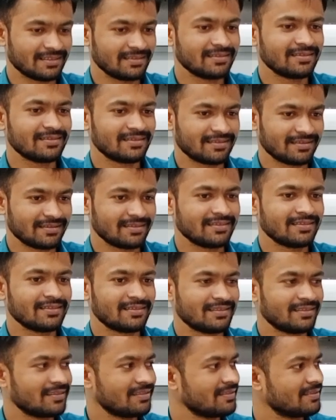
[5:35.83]

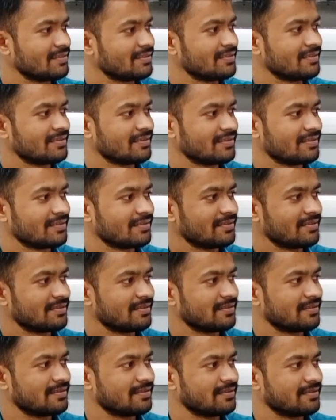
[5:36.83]

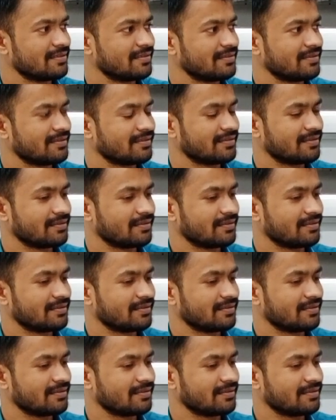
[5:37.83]
No words are spoken by the person on screen.